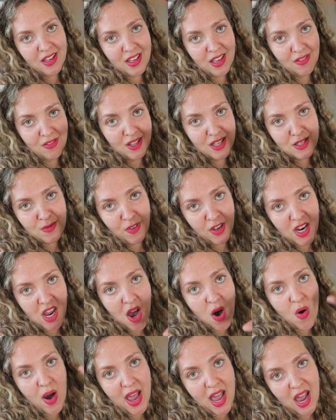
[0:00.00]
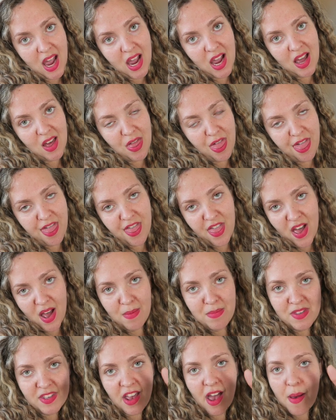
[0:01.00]
Give this video a
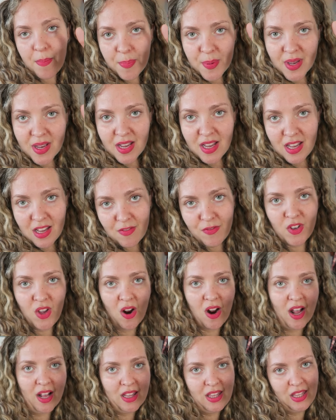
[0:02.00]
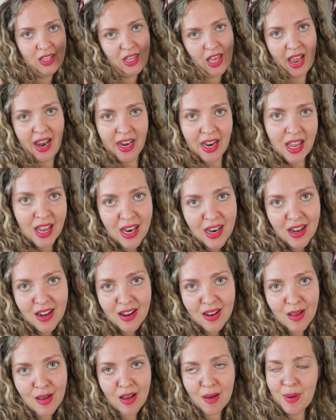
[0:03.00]
thumbs up if you're excited
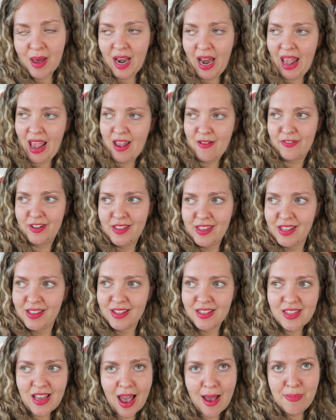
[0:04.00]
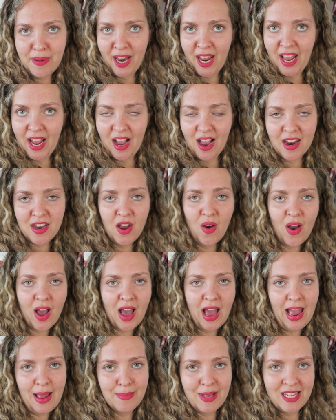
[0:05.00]
about everything that's happening. I know
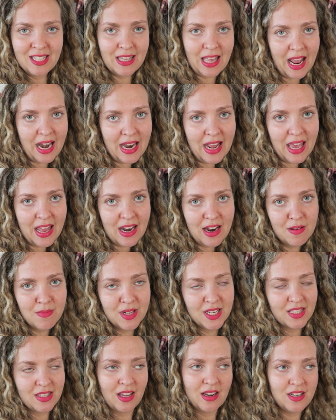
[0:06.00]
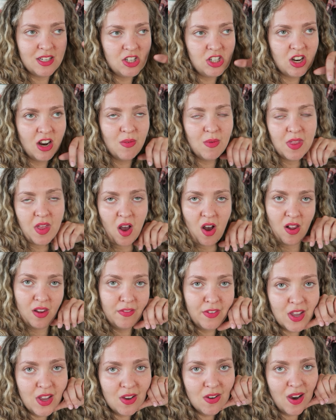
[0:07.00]
I'm excited and I'm excited to share it with
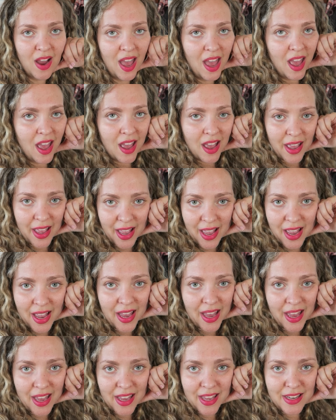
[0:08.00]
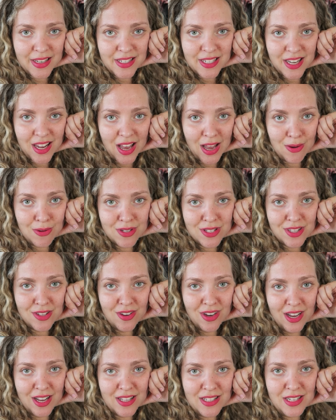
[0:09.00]
all of you. And I will
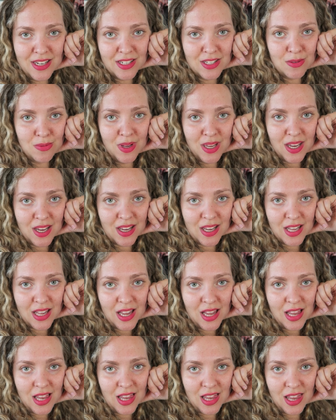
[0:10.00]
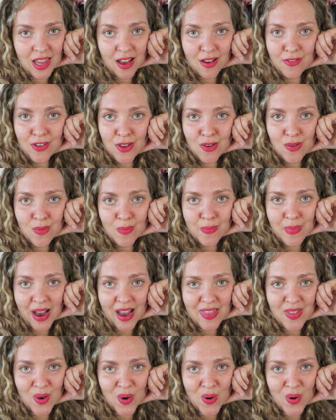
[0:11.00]
see you guys next week. Love you. Bye